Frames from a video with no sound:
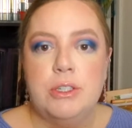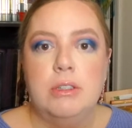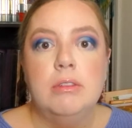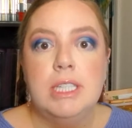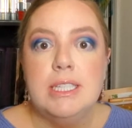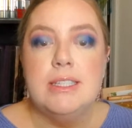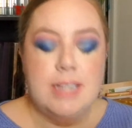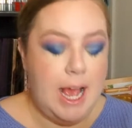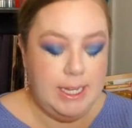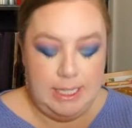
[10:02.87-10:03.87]
your lids
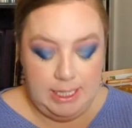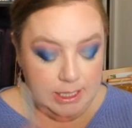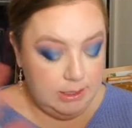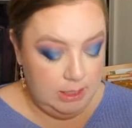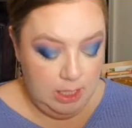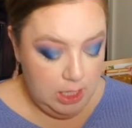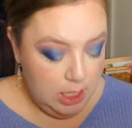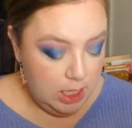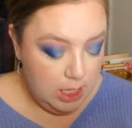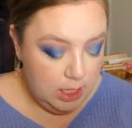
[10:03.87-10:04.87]
tacky, and
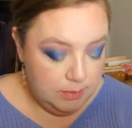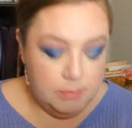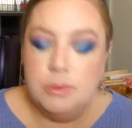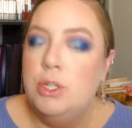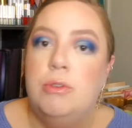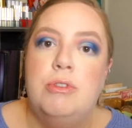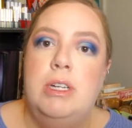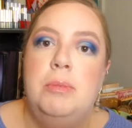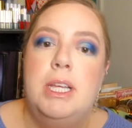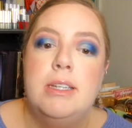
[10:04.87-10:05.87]
don't try
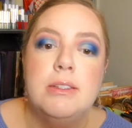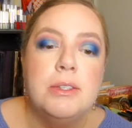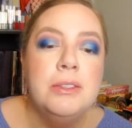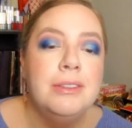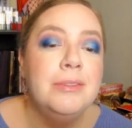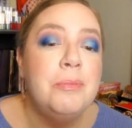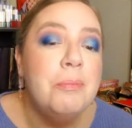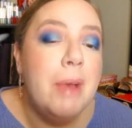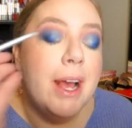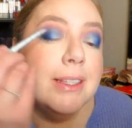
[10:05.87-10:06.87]
to blend
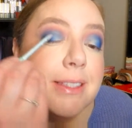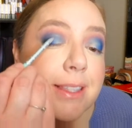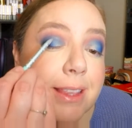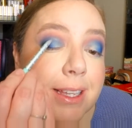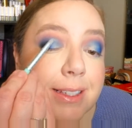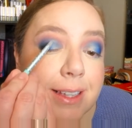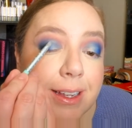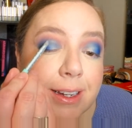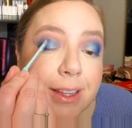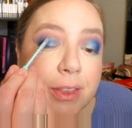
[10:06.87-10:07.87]
mats and things
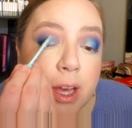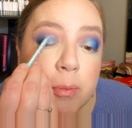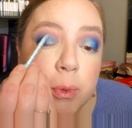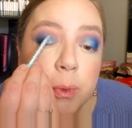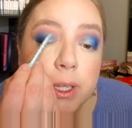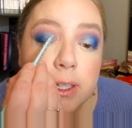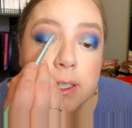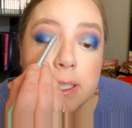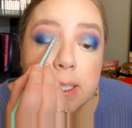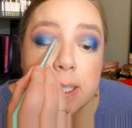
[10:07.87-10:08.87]
on it at that point.
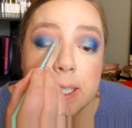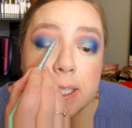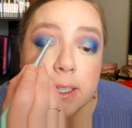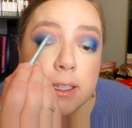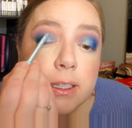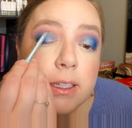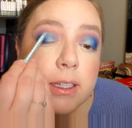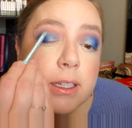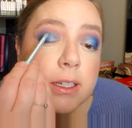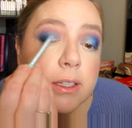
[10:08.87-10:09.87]

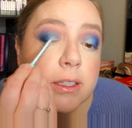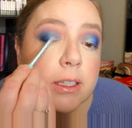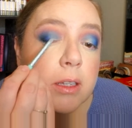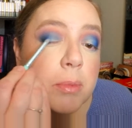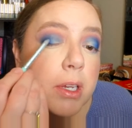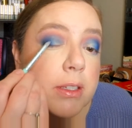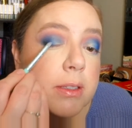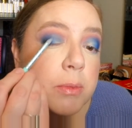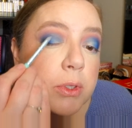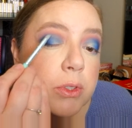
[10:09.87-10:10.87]
Nearly
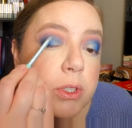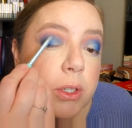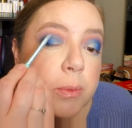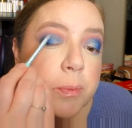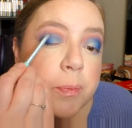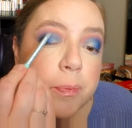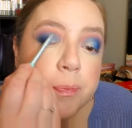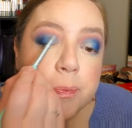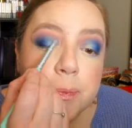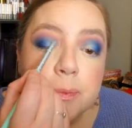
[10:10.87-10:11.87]
impossible. So
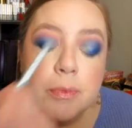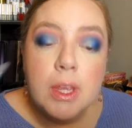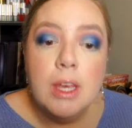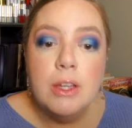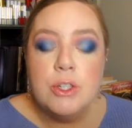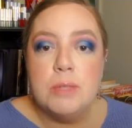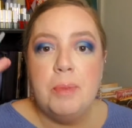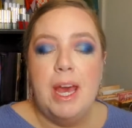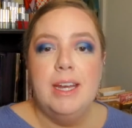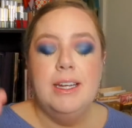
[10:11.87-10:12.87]
just
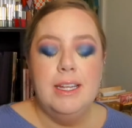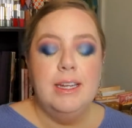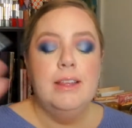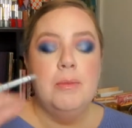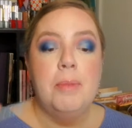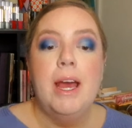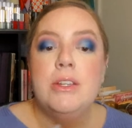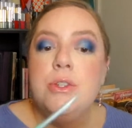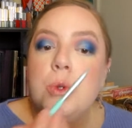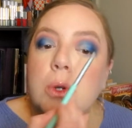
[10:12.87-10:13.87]
pat it in and then
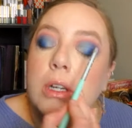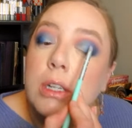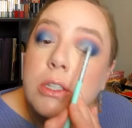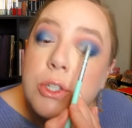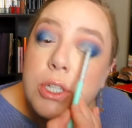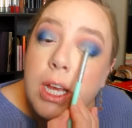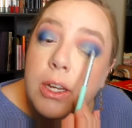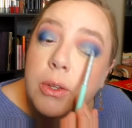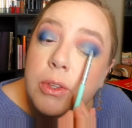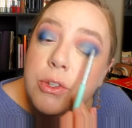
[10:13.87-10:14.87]
pat your
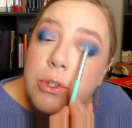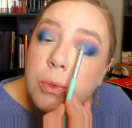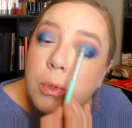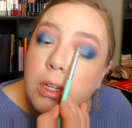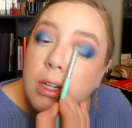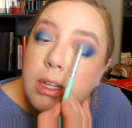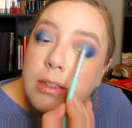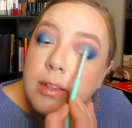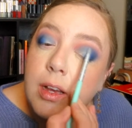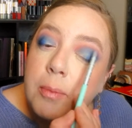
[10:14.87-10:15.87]
shadow that you want on
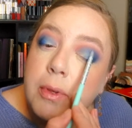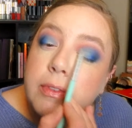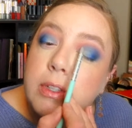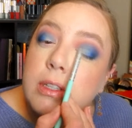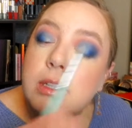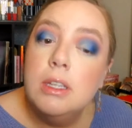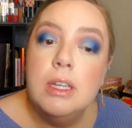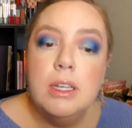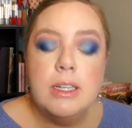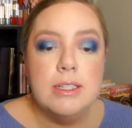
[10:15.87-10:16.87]
top of it,
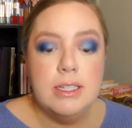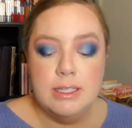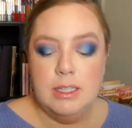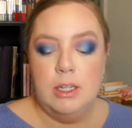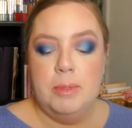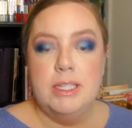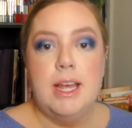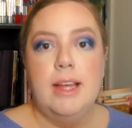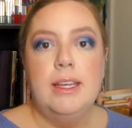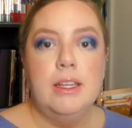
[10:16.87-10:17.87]
because it is a little bit
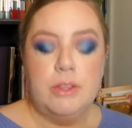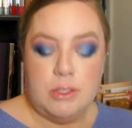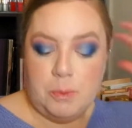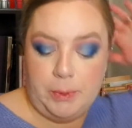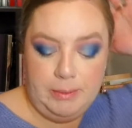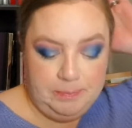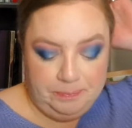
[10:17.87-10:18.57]
tacky at this point.